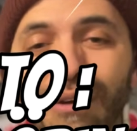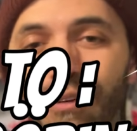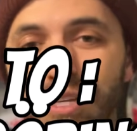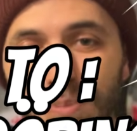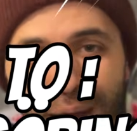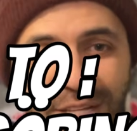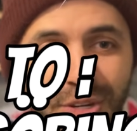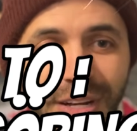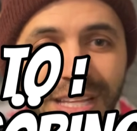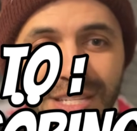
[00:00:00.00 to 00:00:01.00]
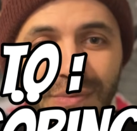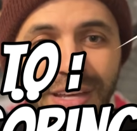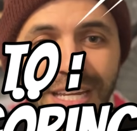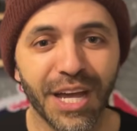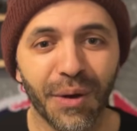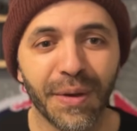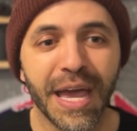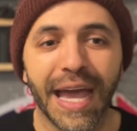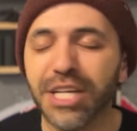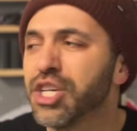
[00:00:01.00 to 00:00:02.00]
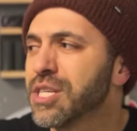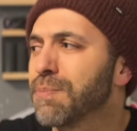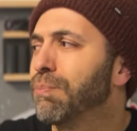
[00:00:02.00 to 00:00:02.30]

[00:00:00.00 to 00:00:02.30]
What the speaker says: for sponsoring this video and just